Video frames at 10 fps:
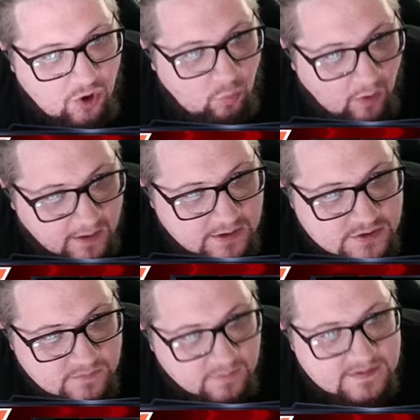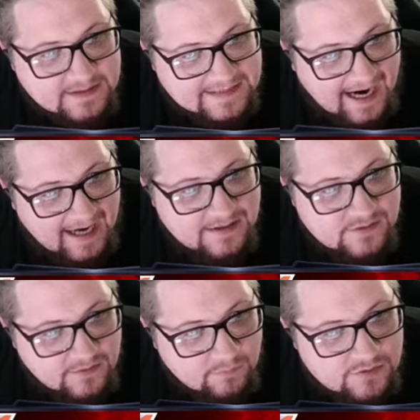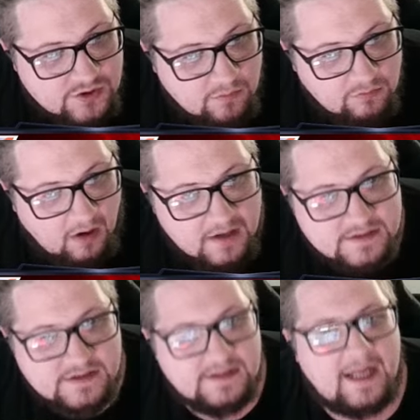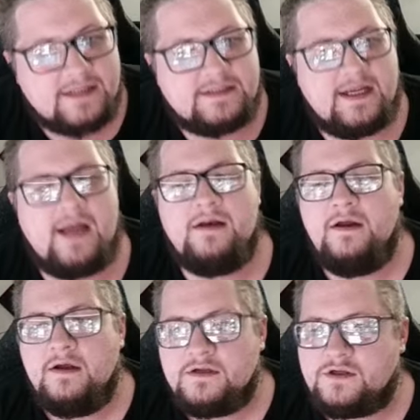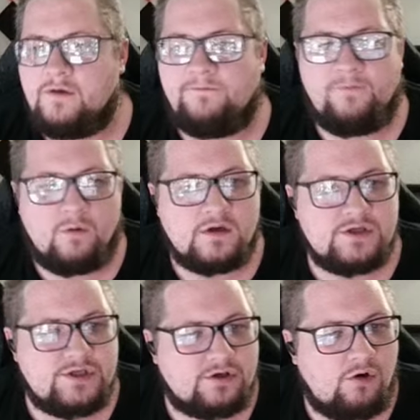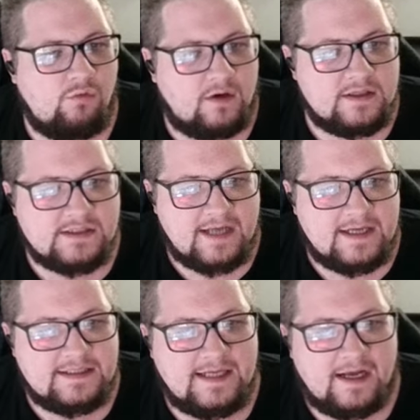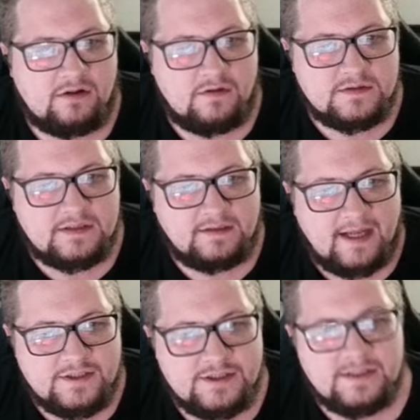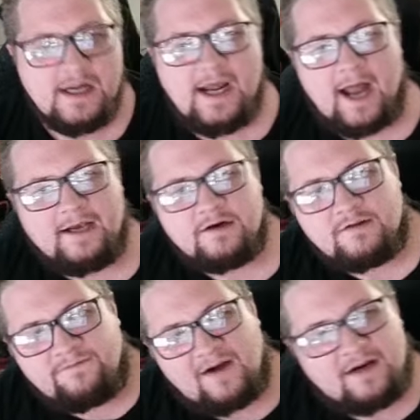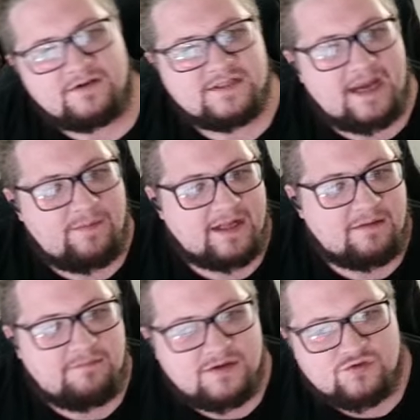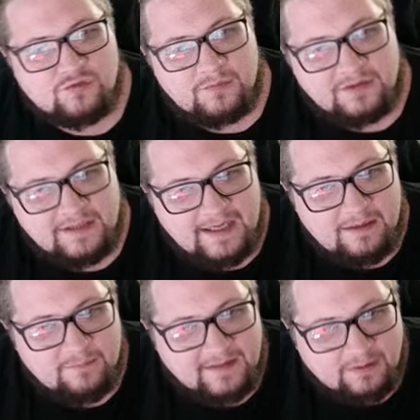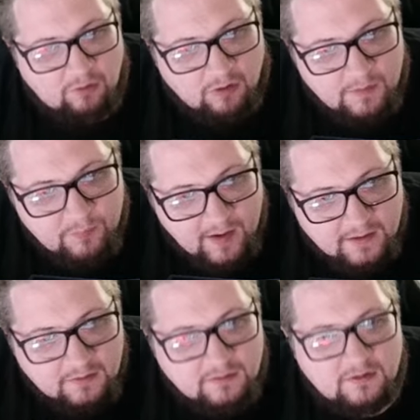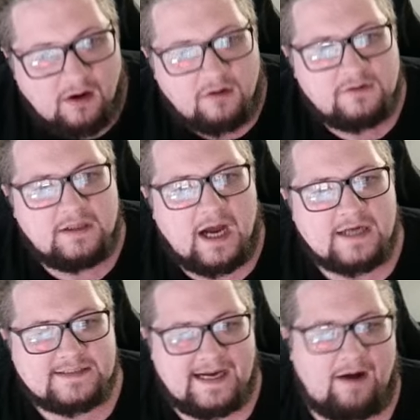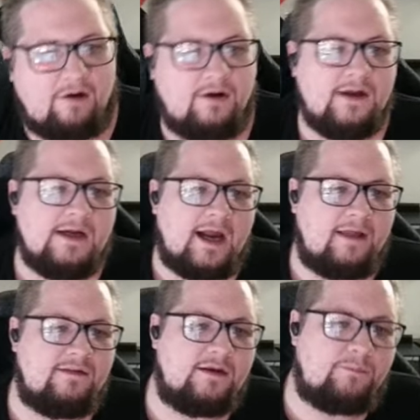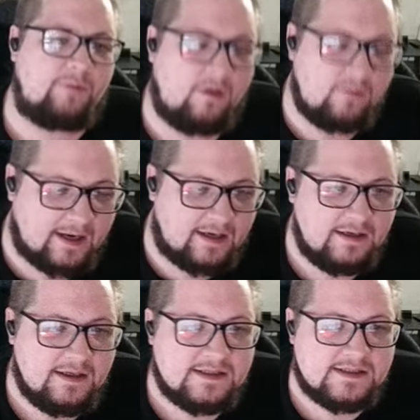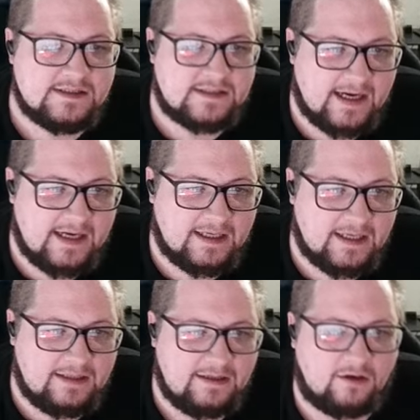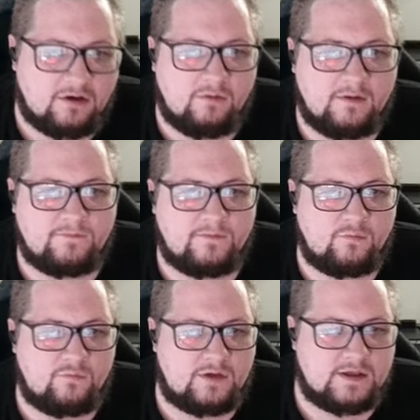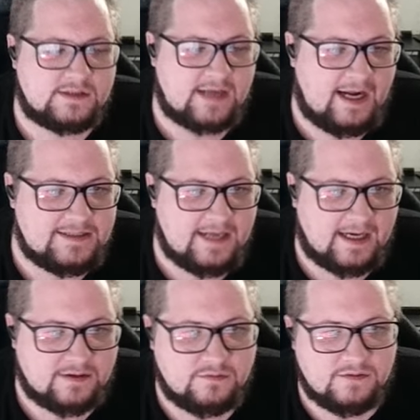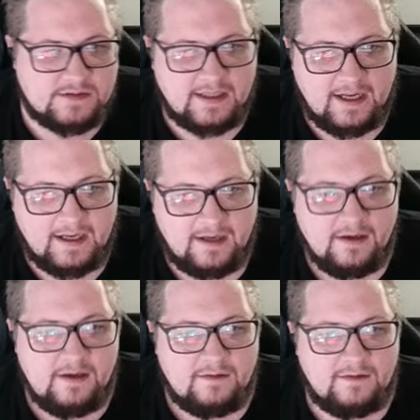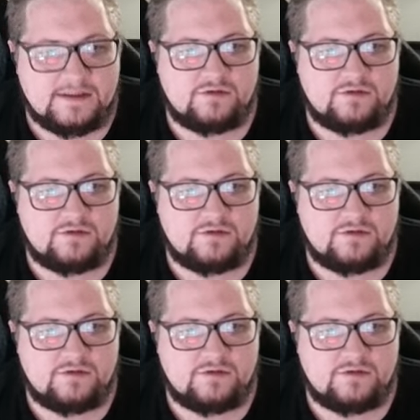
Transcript: one because there was a tie, so there was no losses in that set. So four zero one set to get close to Legend. And here in the final set, we get a miserable lead with a core breaker called Noctowl. And the opponent staying in here, going for the uh, Sky Attack as soon as they get it. This is